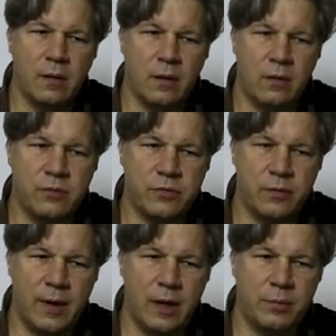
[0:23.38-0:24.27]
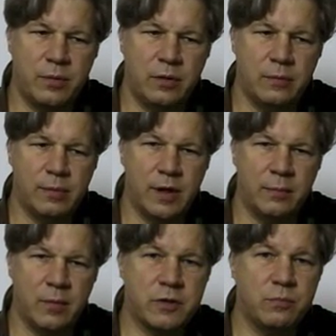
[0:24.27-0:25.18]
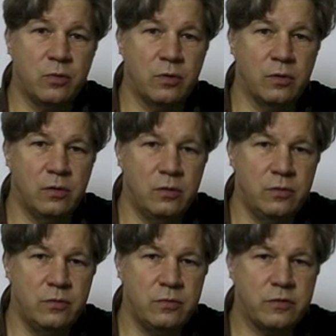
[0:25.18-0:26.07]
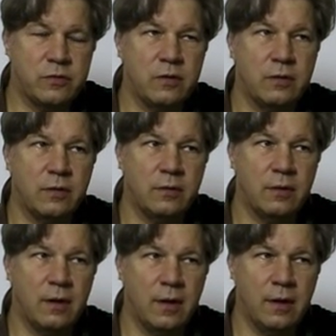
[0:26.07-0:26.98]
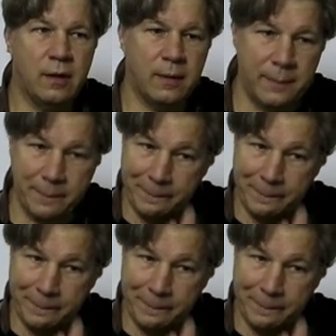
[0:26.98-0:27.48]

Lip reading: also helping you play much more loose, a